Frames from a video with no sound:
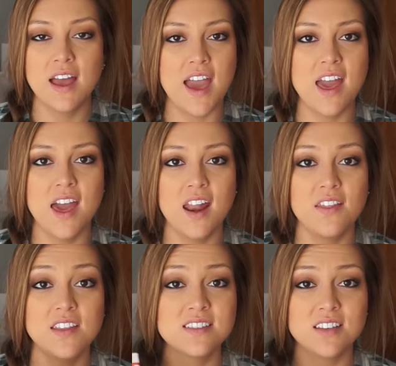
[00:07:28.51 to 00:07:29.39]

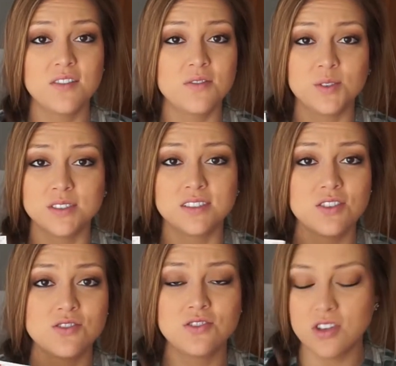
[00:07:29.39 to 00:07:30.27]
and this stuff was
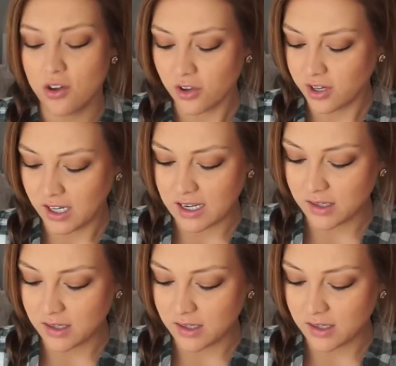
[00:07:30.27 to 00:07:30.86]
so good.